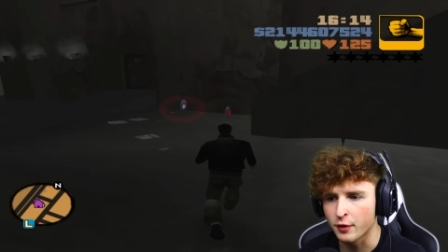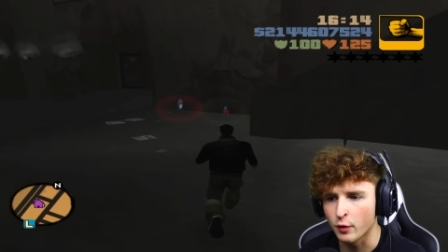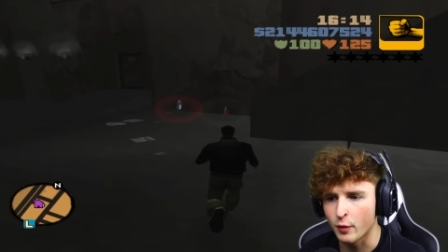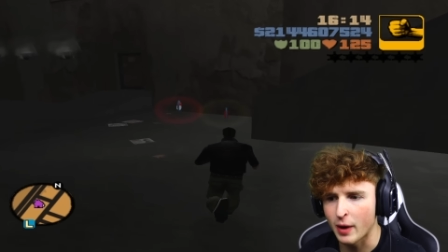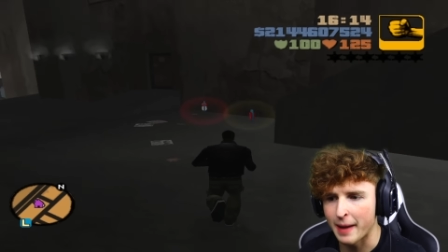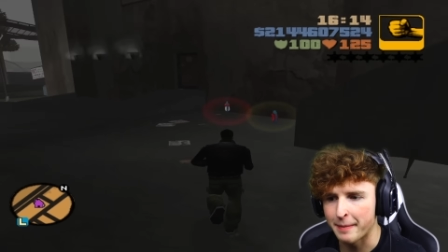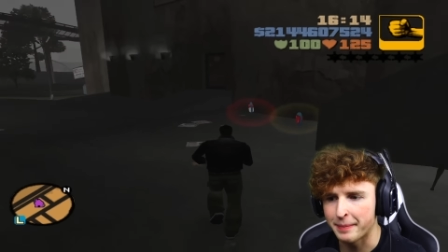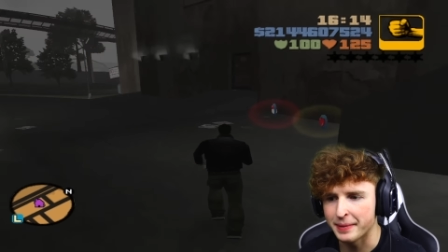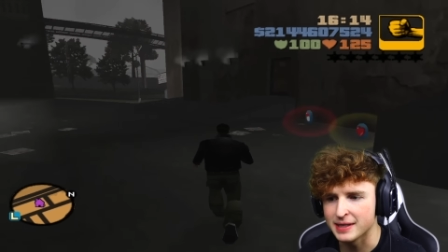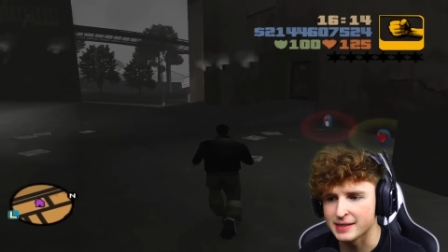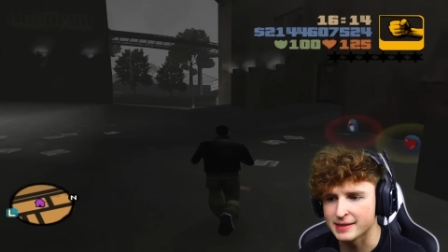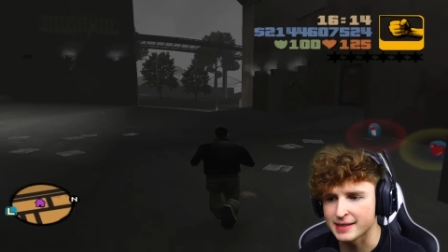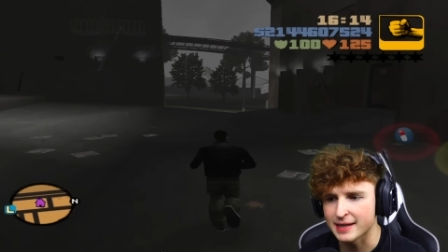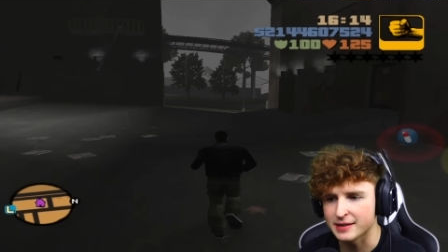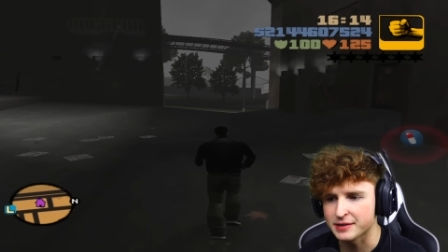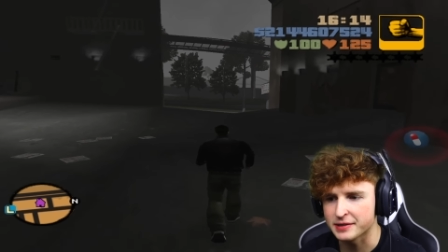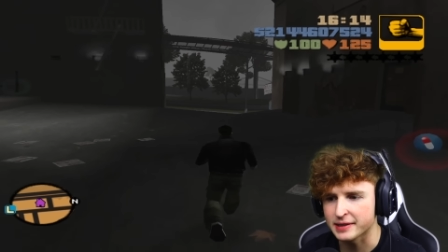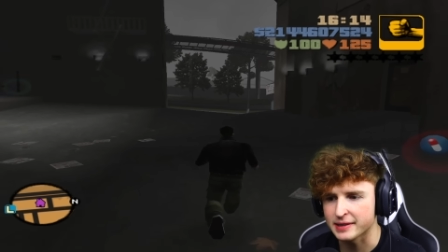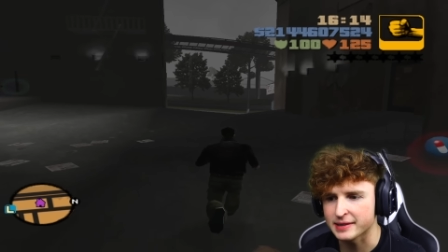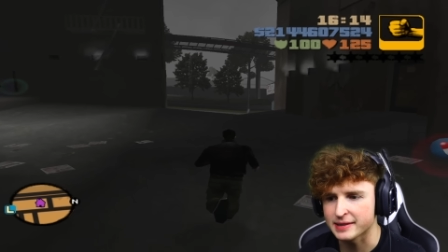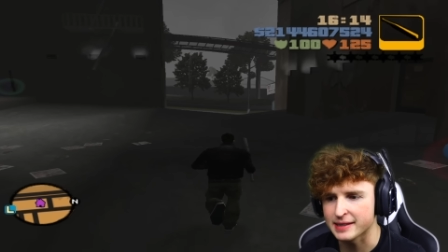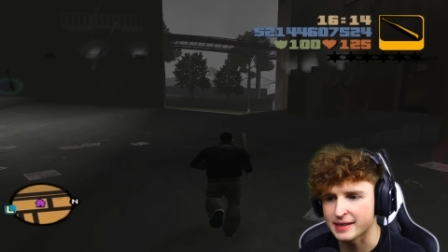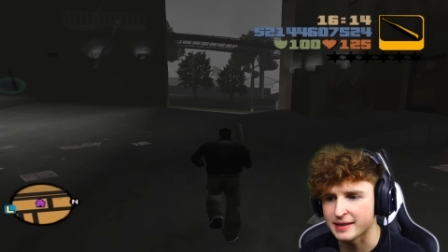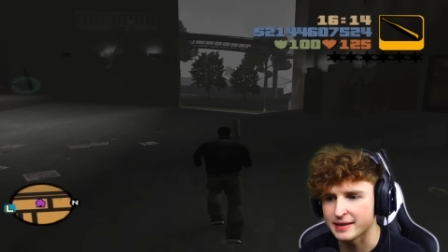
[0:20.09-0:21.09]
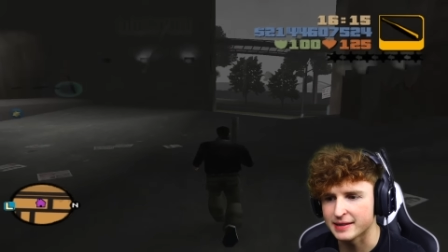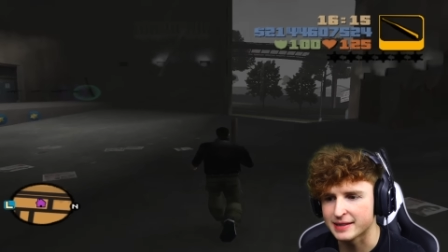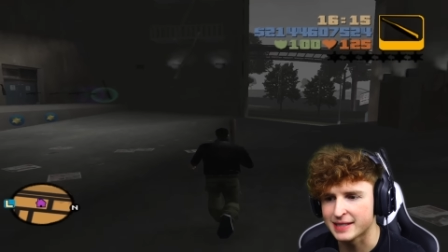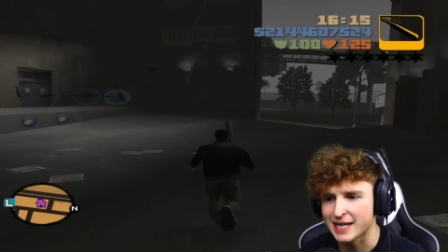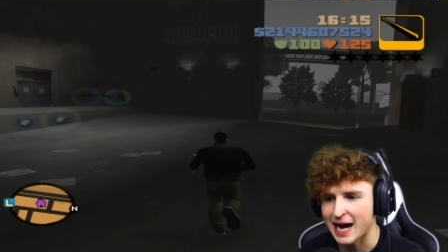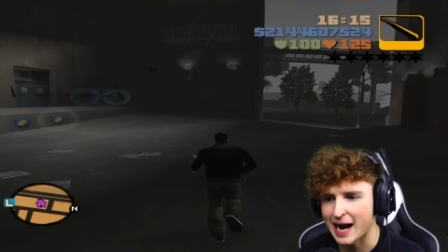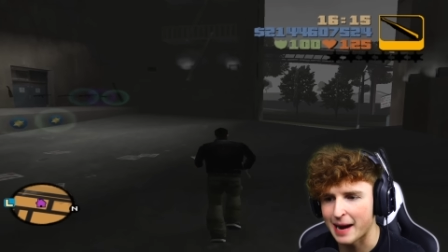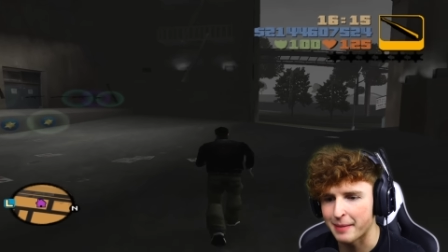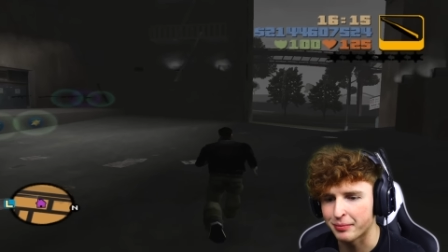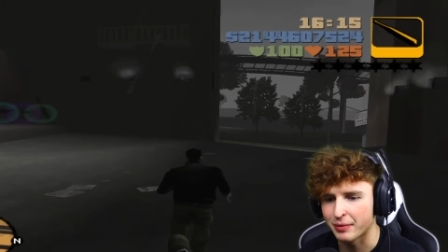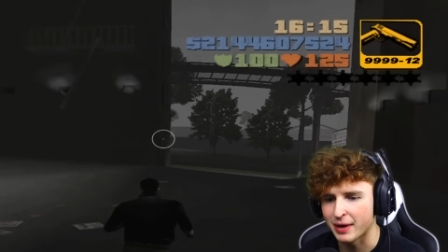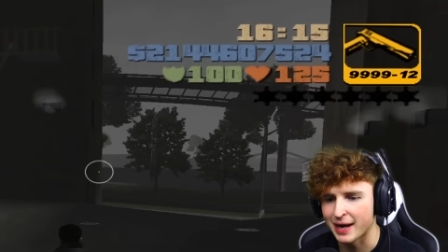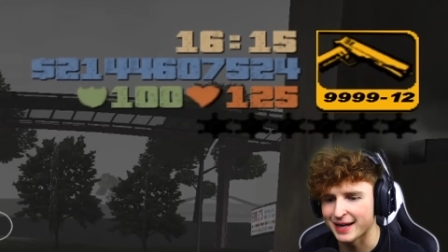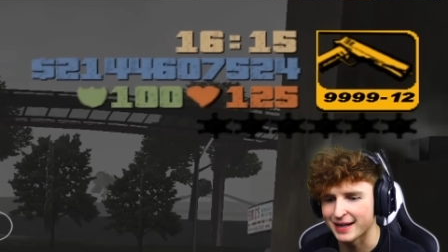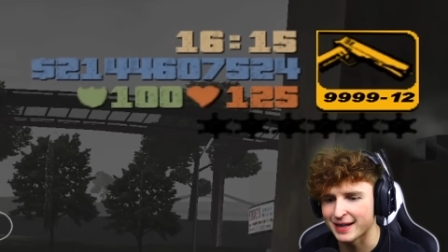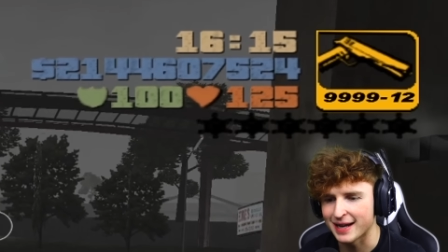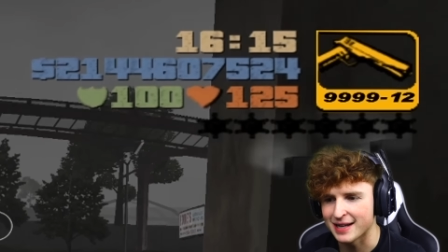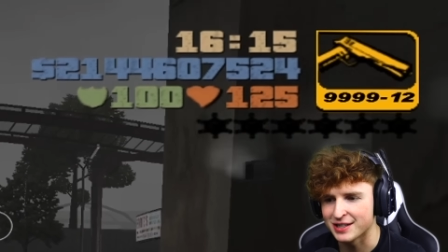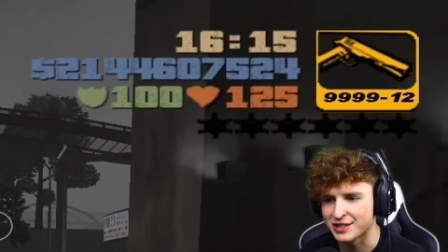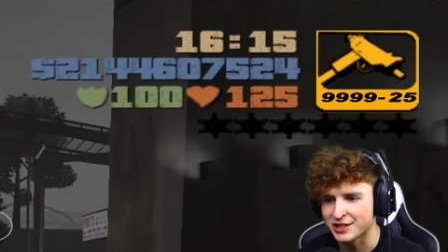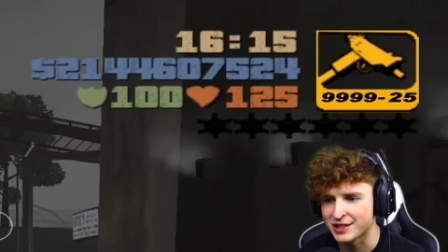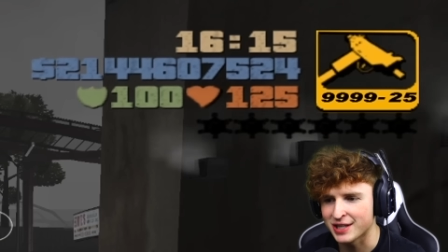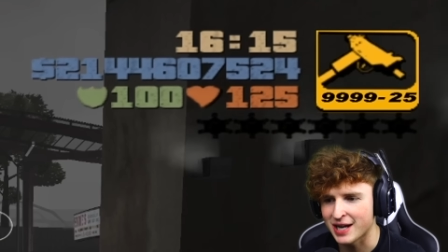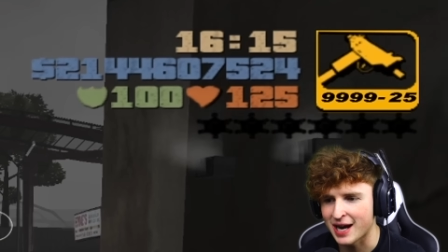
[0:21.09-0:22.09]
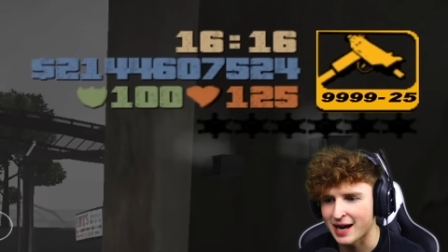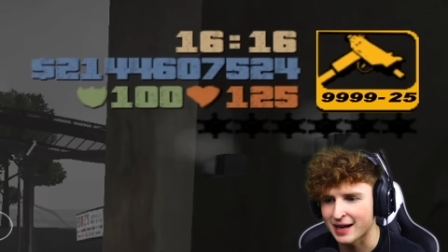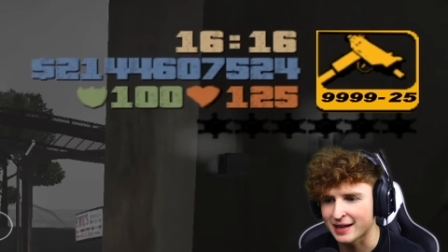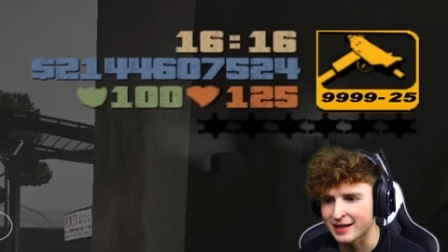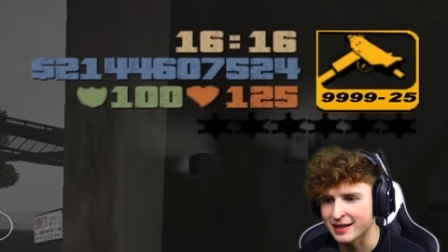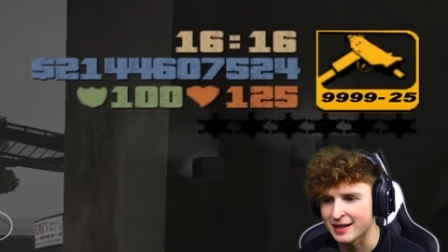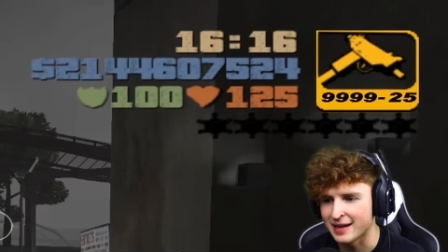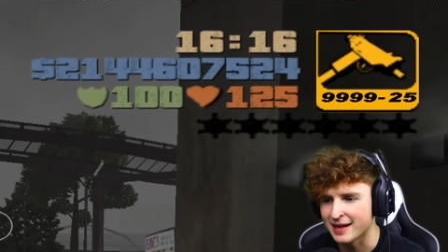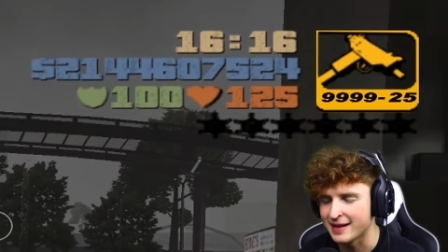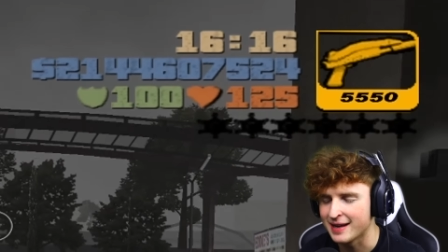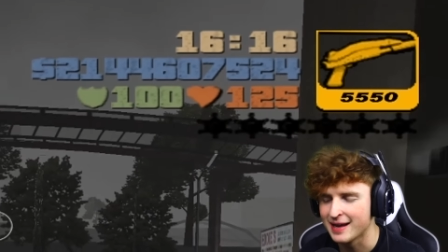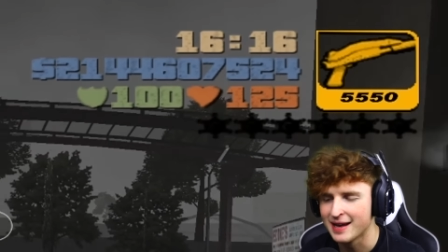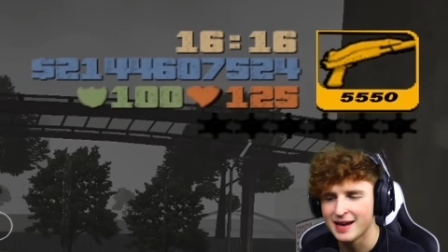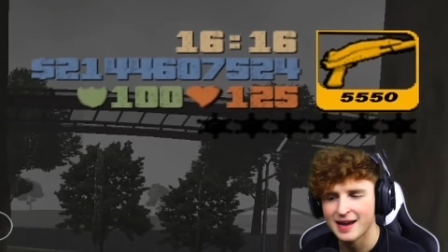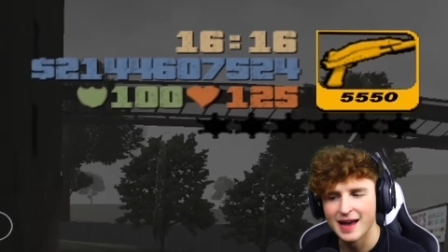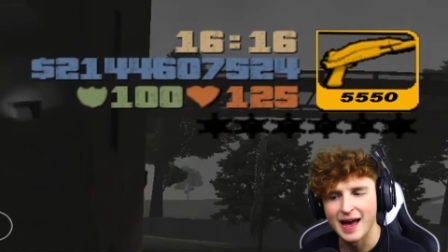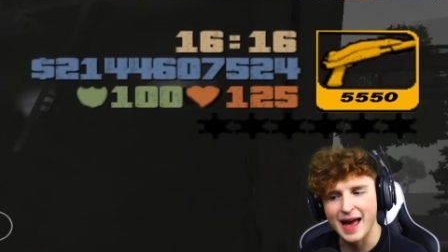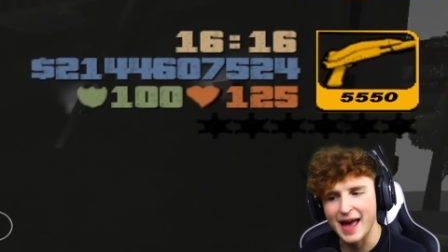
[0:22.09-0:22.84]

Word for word: the weapons, as you can see in the top right. You got shotgun,